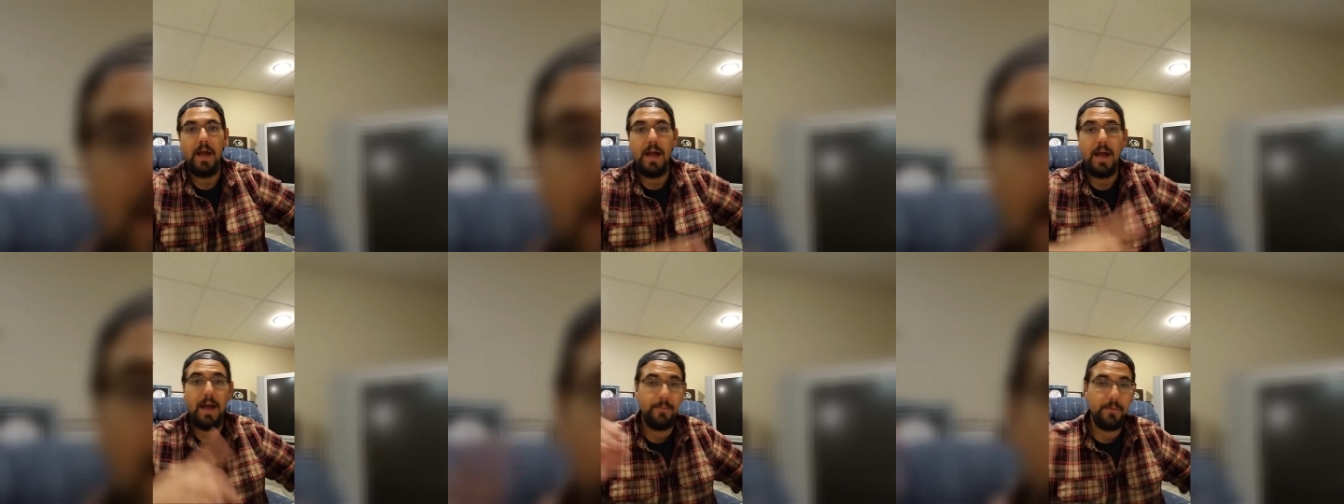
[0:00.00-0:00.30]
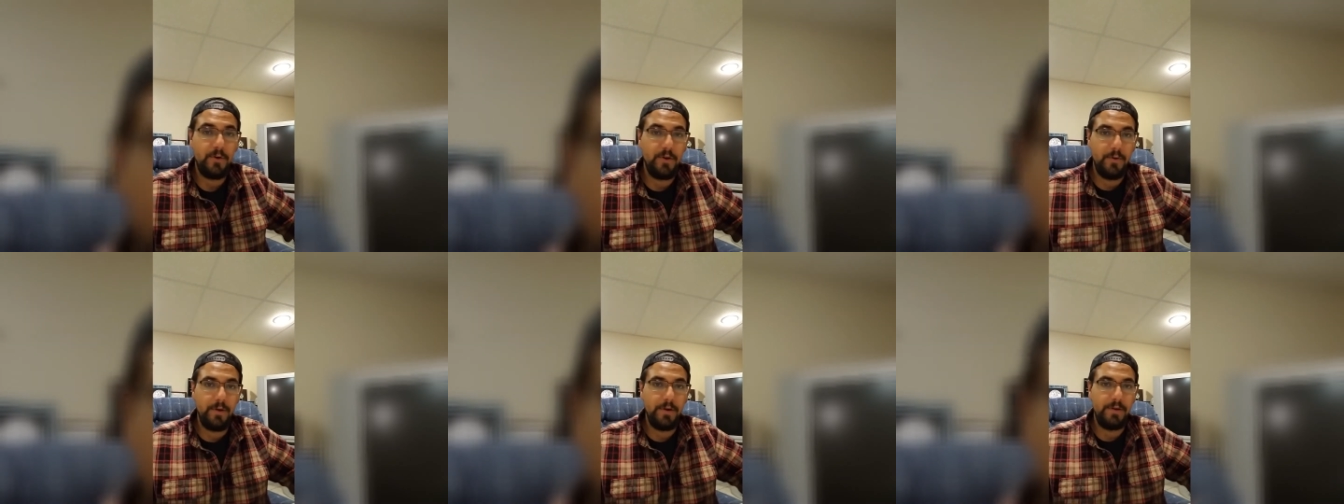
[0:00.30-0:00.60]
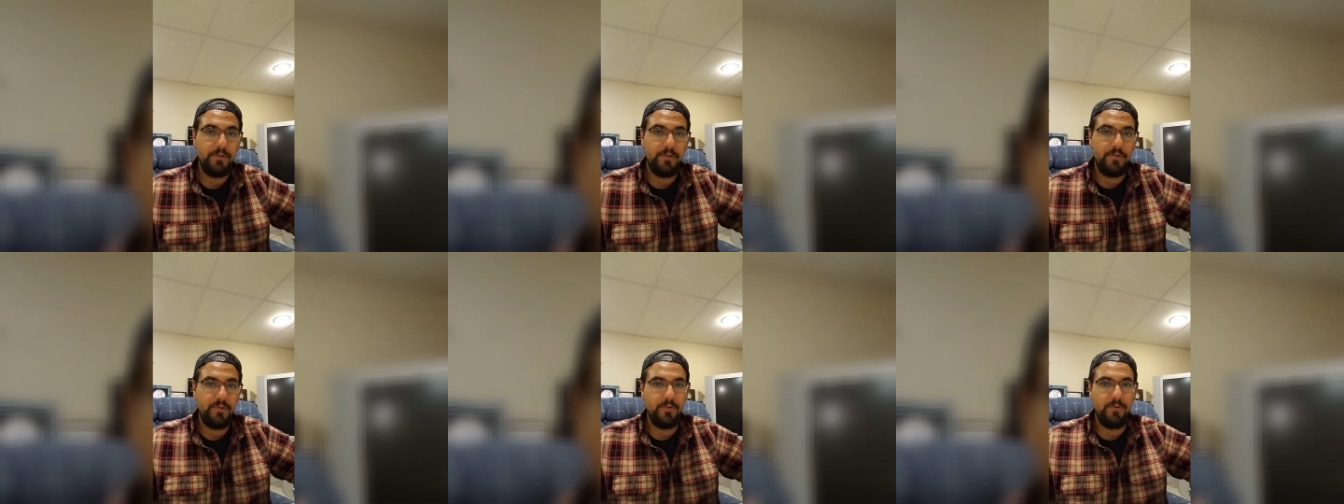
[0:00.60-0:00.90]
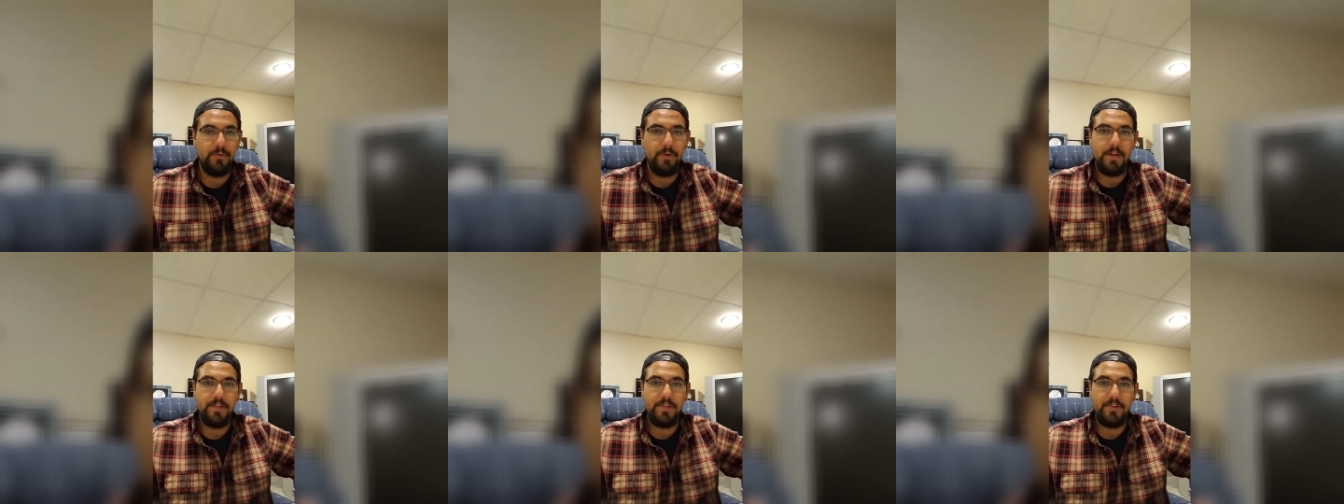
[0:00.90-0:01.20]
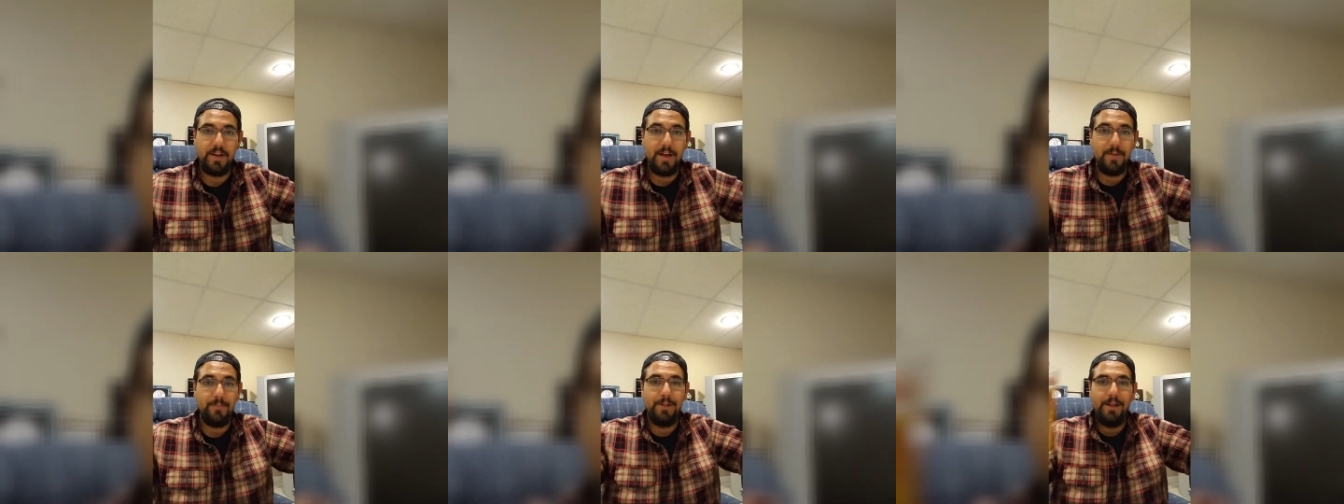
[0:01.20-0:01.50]
I
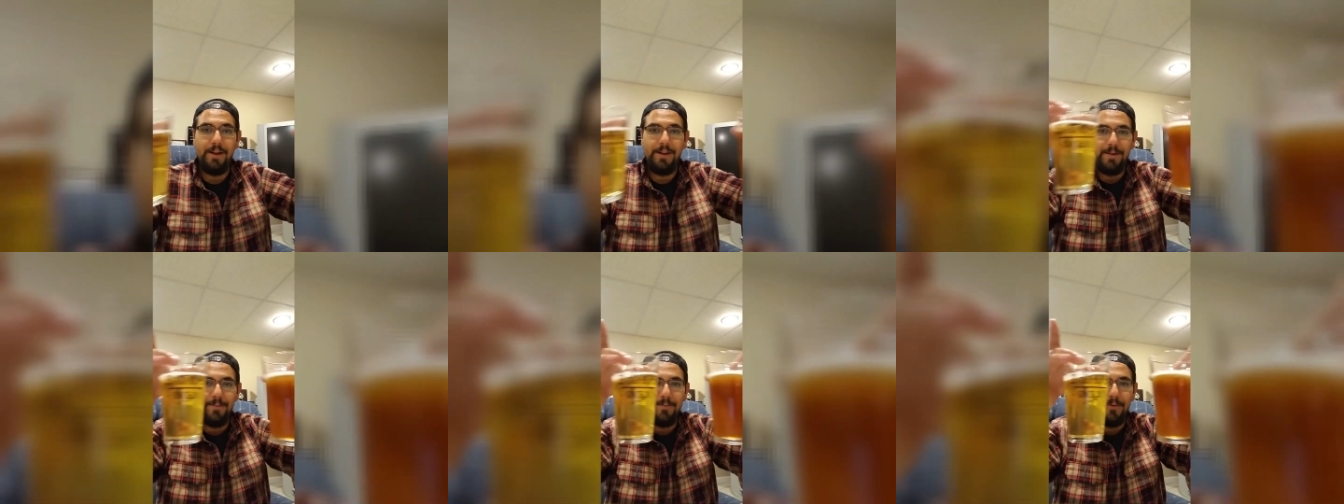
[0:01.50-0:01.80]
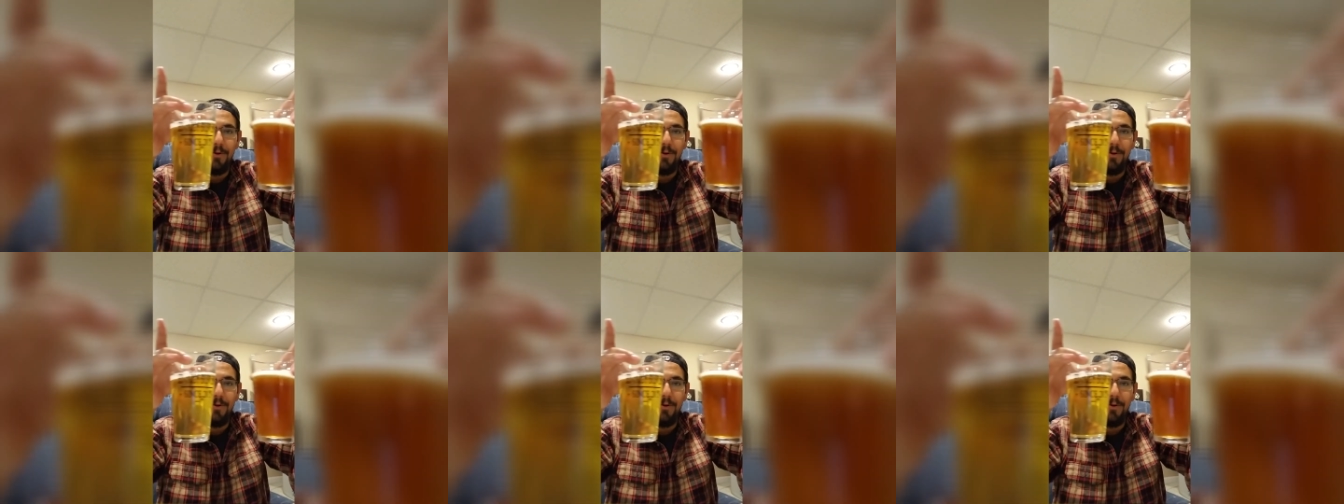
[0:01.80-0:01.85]
still got plenty of